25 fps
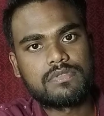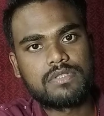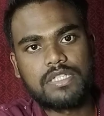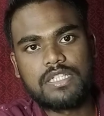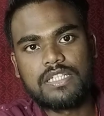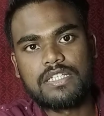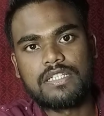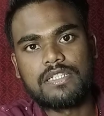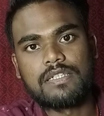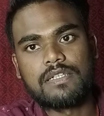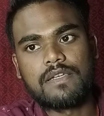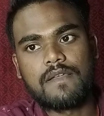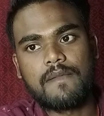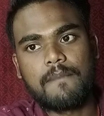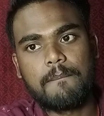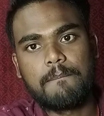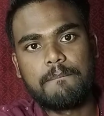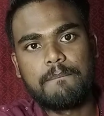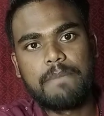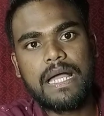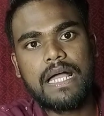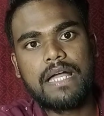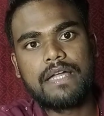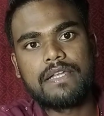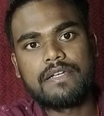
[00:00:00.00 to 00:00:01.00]
in
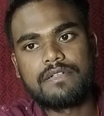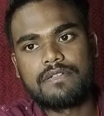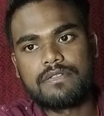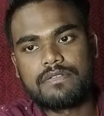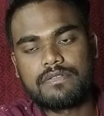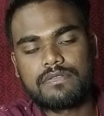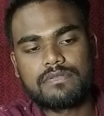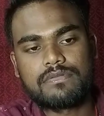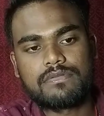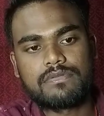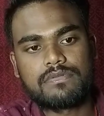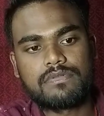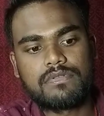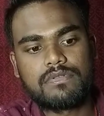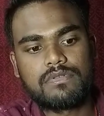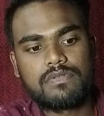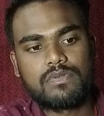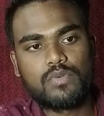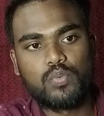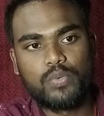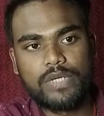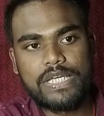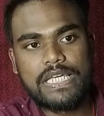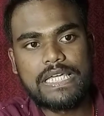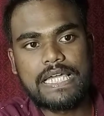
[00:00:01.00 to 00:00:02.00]
bad
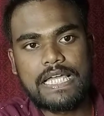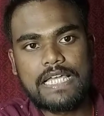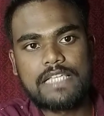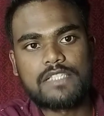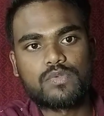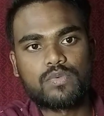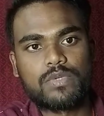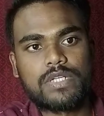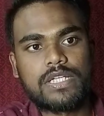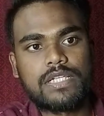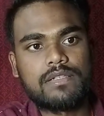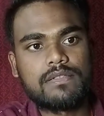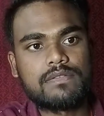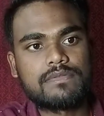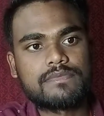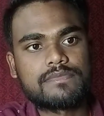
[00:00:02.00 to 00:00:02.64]
way as well.